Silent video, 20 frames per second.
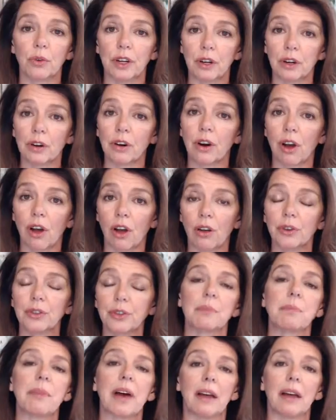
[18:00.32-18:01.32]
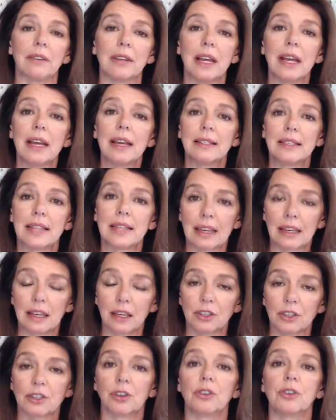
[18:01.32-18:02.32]
calls about taking
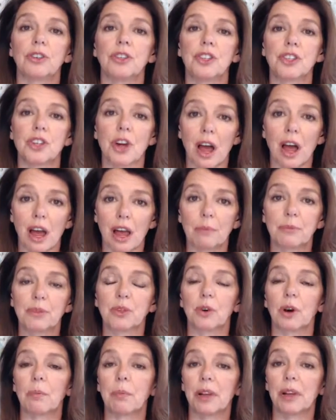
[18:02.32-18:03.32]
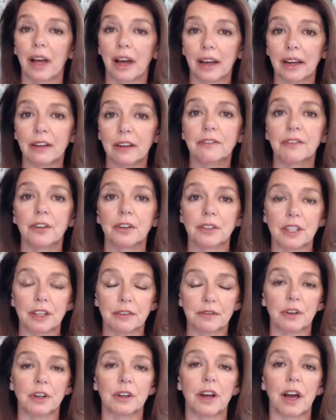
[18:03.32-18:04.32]
certain jobs or applying for
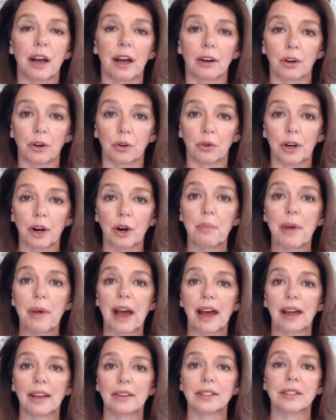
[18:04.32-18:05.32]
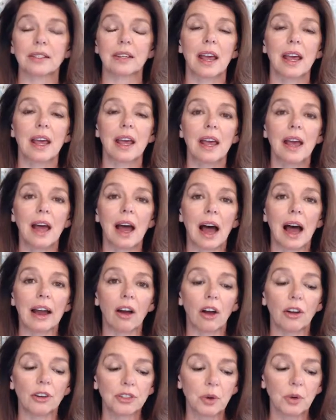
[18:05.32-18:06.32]
different career paths. I
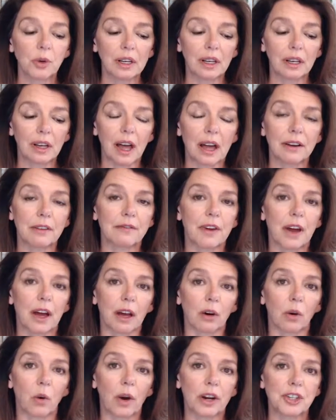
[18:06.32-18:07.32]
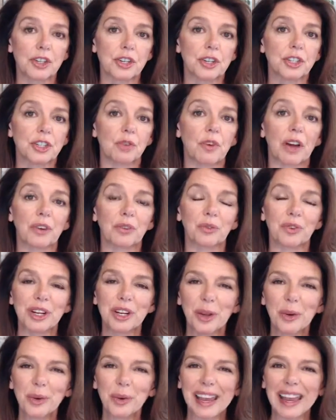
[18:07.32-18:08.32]
also get a lot of questions around
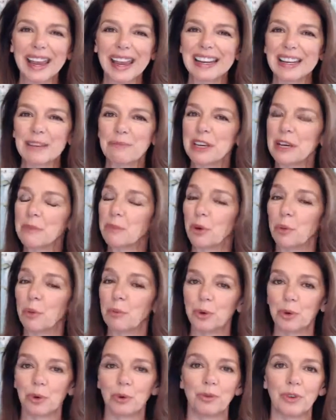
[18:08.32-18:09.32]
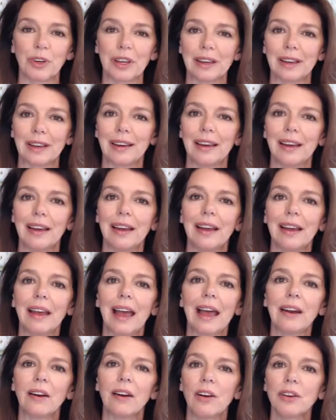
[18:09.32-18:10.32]
relocating, people moving,
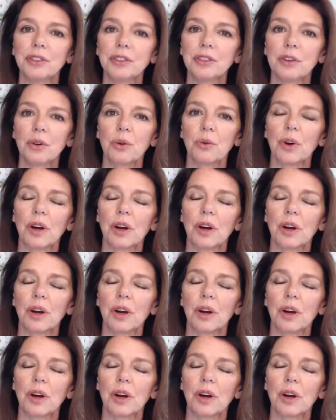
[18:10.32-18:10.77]
and also,